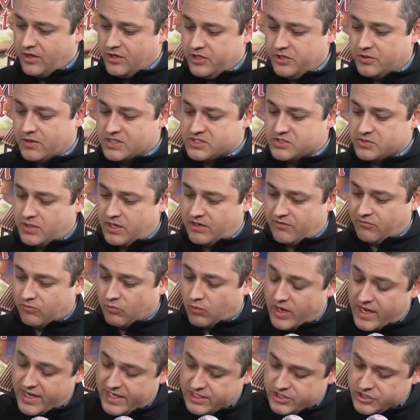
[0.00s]
You also have
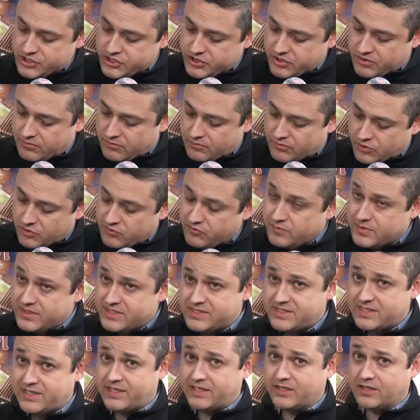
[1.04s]
range,
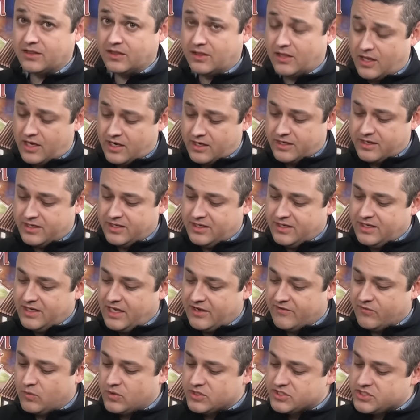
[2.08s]
movement, and luck.
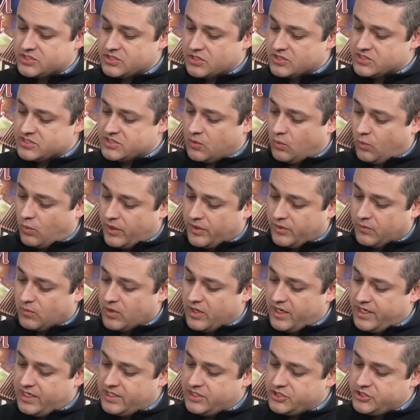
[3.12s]
Everyone starts at 1
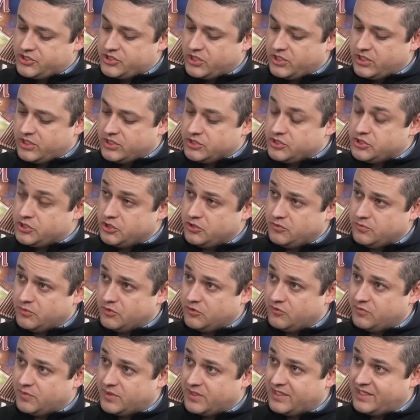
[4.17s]
range, 2
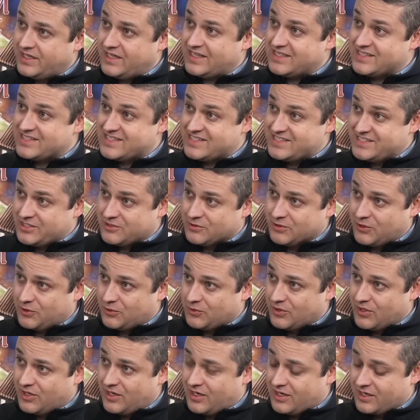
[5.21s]
movement, and 0
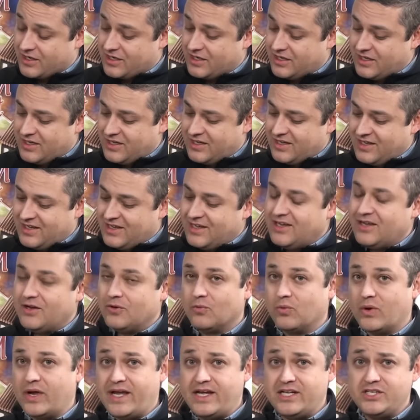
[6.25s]
luck. No luck.
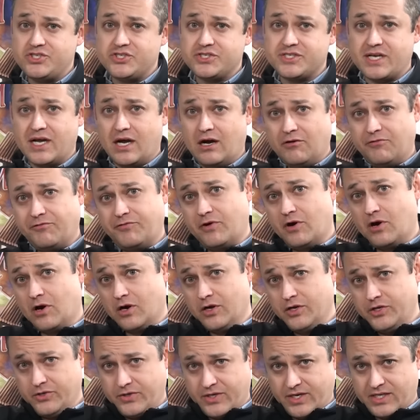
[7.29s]
Range is how
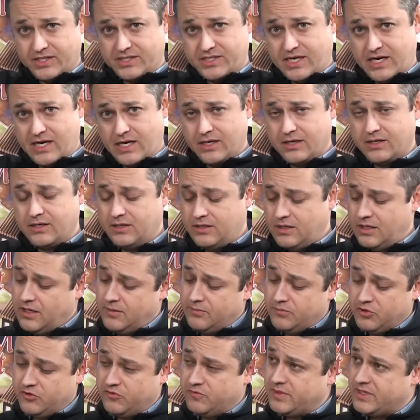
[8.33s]
far you can attack.
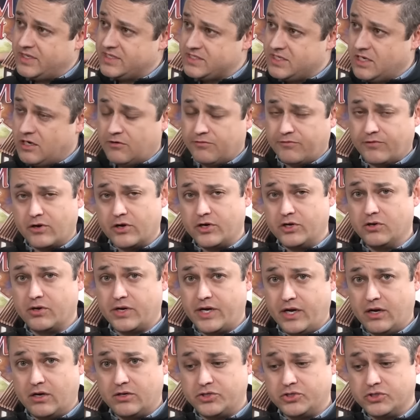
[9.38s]
Movement is how far your
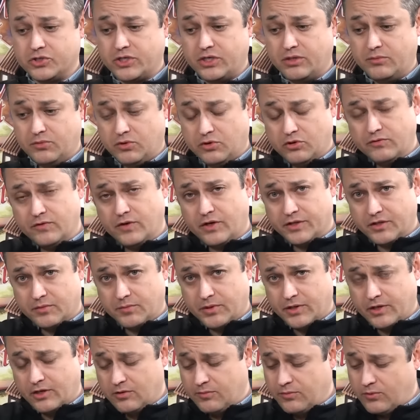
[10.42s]
character can move on the
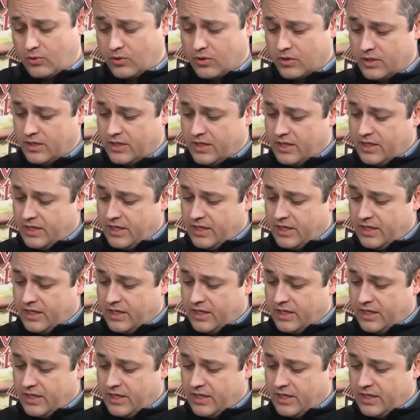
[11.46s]
player board.